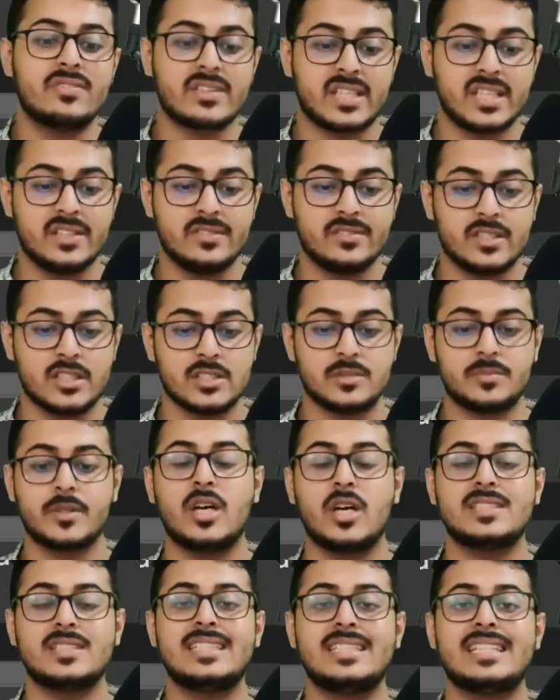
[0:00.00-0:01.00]
keywords
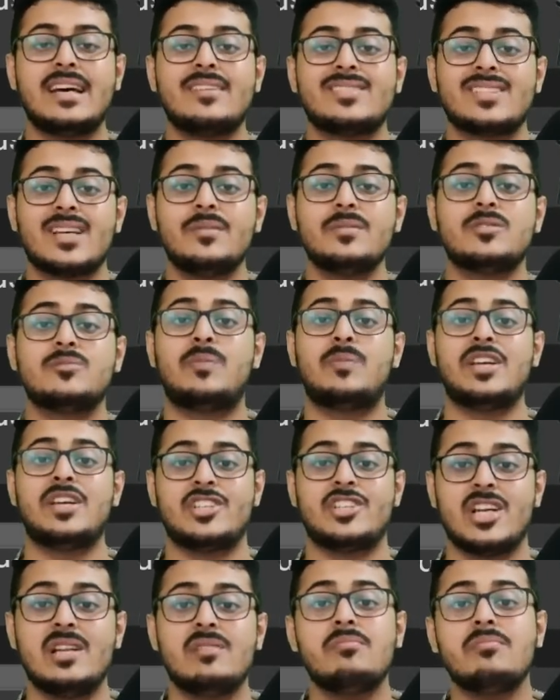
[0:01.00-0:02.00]
because these have some
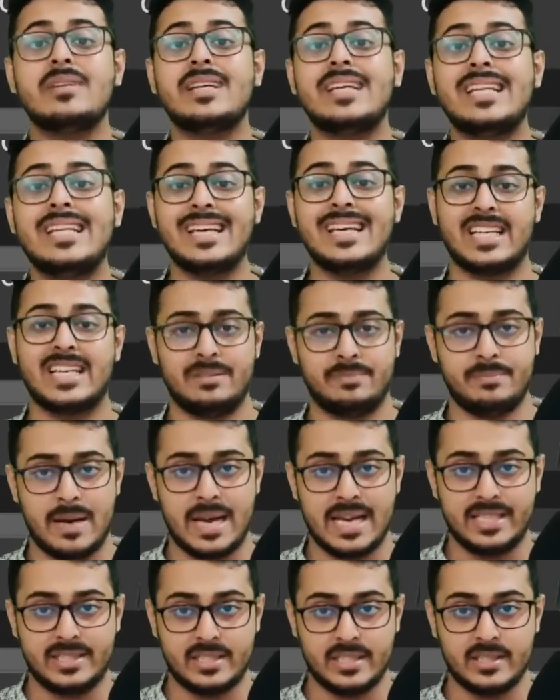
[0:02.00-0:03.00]
special meaning in
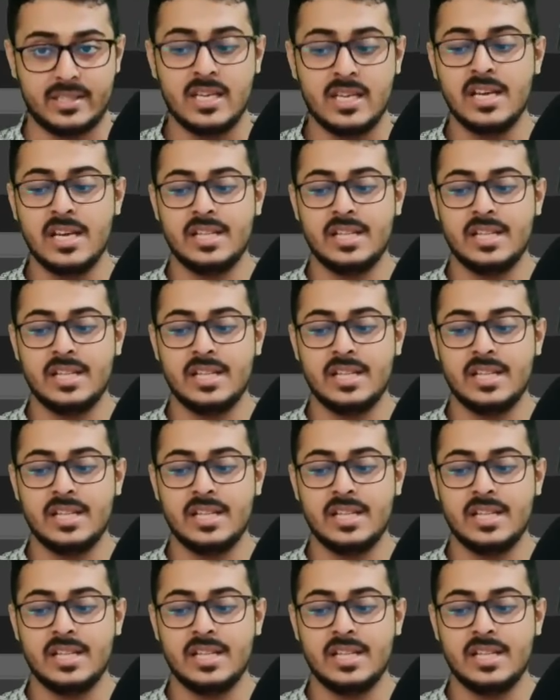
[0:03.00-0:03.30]
Python.